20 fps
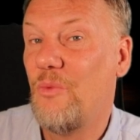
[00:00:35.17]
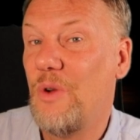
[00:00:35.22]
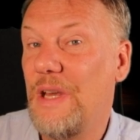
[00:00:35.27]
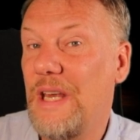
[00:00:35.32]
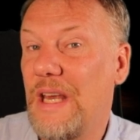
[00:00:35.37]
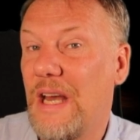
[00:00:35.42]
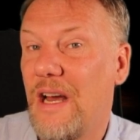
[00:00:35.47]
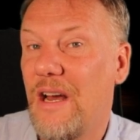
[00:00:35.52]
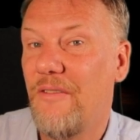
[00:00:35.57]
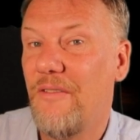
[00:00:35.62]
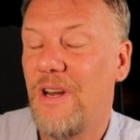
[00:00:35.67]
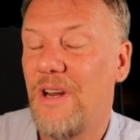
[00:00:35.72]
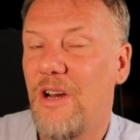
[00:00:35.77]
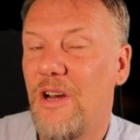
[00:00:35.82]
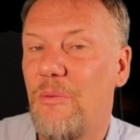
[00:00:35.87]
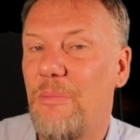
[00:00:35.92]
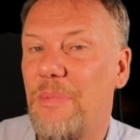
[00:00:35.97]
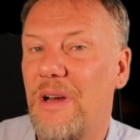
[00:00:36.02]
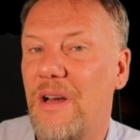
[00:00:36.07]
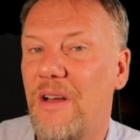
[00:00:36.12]
we have
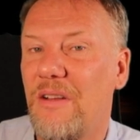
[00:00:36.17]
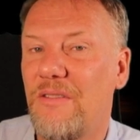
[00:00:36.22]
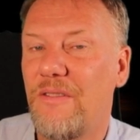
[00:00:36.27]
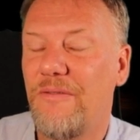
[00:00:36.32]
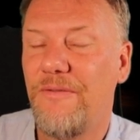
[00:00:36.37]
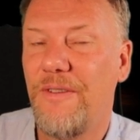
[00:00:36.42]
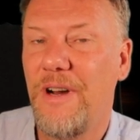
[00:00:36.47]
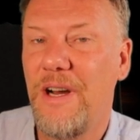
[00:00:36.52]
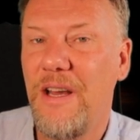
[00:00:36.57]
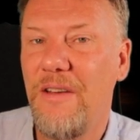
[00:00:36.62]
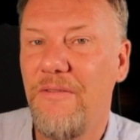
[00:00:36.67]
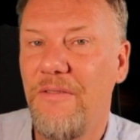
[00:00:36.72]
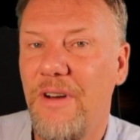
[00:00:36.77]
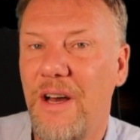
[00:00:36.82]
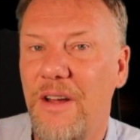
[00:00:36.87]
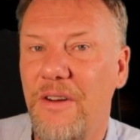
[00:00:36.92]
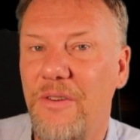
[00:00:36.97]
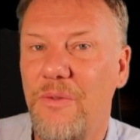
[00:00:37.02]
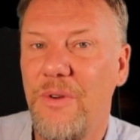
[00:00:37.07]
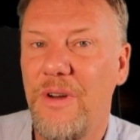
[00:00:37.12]
now passed
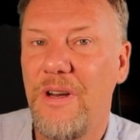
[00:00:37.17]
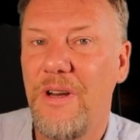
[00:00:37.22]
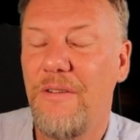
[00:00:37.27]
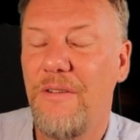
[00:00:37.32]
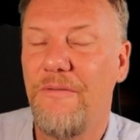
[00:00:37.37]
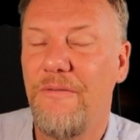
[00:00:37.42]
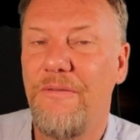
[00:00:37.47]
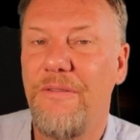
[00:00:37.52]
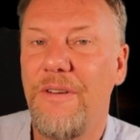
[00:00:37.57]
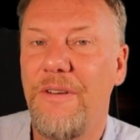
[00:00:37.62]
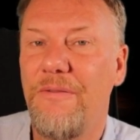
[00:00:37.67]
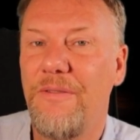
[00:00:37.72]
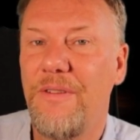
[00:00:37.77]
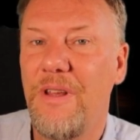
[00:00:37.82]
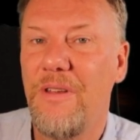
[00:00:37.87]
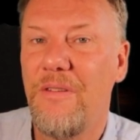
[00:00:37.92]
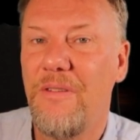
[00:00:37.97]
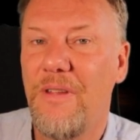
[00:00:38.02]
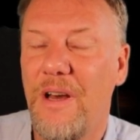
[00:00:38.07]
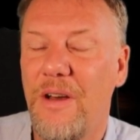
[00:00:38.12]

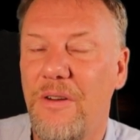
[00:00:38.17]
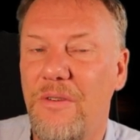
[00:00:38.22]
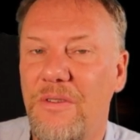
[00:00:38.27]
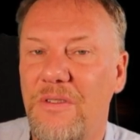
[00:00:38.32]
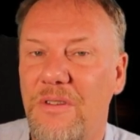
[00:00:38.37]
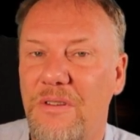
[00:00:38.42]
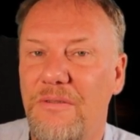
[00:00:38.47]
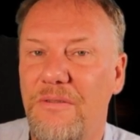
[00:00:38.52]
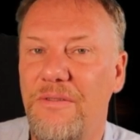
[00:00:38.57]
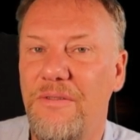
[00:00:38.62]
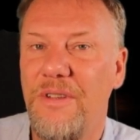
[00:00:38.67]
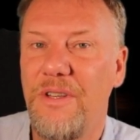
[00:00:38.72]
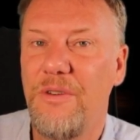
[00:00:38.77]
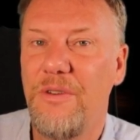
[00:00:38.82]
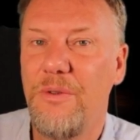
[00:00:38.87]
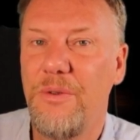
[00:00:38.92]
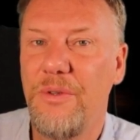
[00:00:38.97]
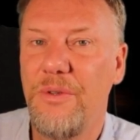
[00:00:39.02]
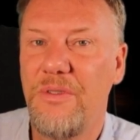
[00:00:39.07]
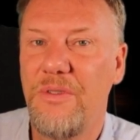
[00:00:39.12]
550,000
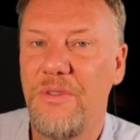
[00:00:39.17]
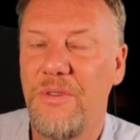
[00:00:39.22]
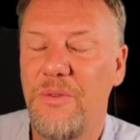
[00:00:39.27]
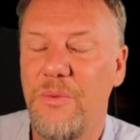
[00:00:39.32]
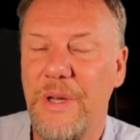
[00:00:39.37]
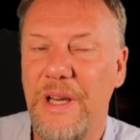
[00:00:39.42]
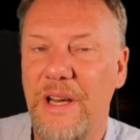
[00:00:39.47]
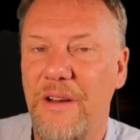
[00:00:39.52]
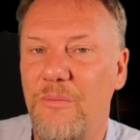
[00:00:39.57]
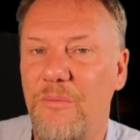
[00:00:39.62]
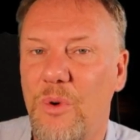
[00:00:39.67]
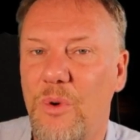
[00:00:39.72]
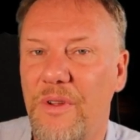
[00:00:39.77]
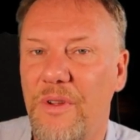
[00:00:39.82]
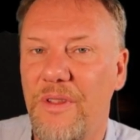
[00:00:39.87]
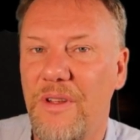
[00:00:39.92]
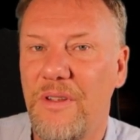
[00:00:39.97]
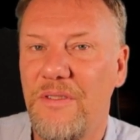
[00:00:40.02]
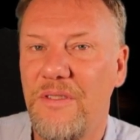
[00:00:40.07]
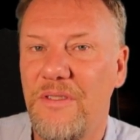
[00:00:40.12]
views. We have more
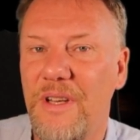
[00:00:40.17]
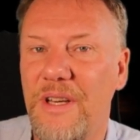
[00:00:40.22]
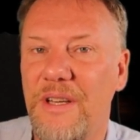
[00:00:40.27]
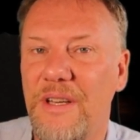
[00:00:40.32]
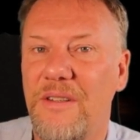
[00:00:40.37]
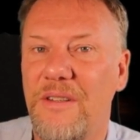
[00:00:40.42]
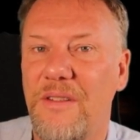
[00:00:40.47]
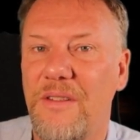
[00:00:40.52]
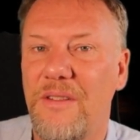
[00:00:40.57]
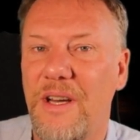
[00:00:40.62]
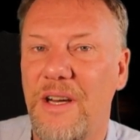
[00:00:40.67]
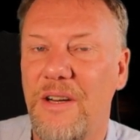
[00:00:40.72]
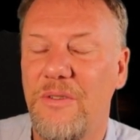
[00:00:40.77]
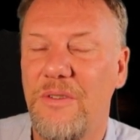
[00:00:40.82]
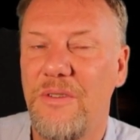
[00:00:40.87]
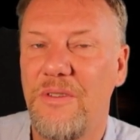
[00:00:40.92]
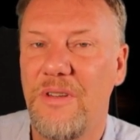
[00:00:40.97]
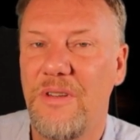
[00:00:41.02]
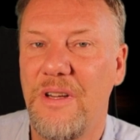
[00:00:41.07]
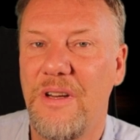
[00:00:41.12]
than
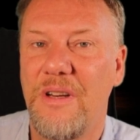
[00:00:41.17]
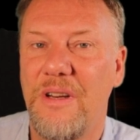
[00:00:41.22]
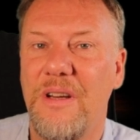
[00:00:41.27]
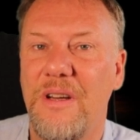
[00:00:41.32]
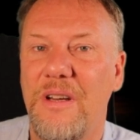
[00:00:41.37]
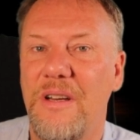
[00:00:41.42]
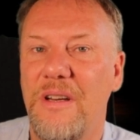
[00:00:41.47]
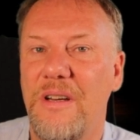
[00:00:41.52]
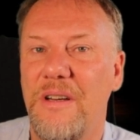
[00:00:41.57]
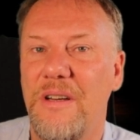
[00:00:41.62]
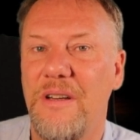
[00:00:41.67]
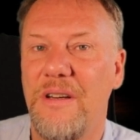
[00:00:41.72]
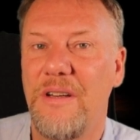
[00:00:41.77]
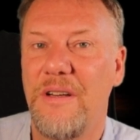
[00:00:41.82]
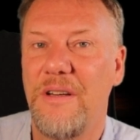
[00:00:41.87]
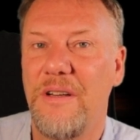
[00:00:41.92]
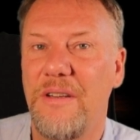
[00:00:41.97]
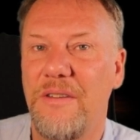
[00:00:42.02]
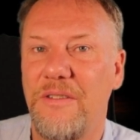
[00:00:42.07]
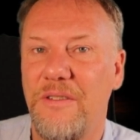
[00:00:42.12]
6,000
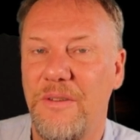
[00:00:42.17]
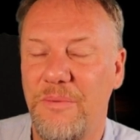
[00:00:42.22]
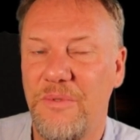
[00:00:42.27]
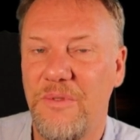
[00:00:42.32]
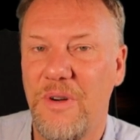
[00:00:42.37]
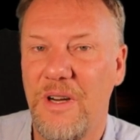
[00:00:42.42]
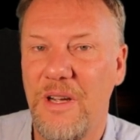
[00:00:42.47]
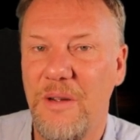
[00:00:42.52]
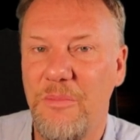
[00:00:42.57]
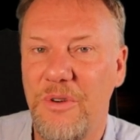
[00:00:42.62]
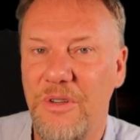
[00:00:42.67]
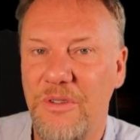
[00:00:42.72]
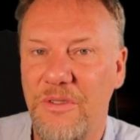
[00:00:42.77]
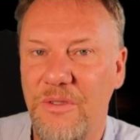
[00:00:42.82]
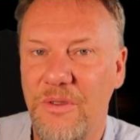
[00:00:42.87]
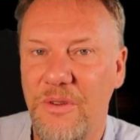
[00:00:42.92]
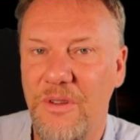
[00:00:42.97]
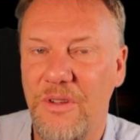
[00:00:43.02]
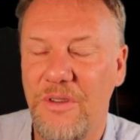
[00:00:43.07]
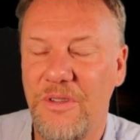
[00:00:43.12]

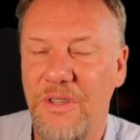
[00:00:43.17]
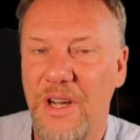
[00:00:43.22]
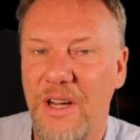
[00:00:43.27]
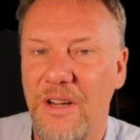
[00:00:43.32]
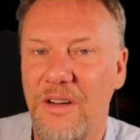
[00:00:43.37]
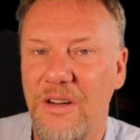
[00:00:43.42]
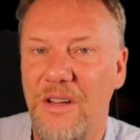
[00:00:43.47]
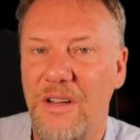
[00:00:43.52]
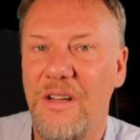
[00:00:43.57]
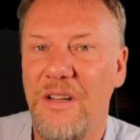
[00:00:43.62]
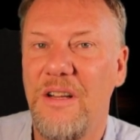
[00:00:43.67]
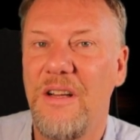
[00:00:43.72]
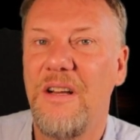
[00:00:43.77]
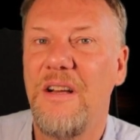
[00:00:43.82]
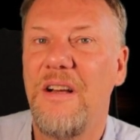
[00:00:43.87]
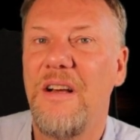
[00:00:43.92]
subscribers to the channel.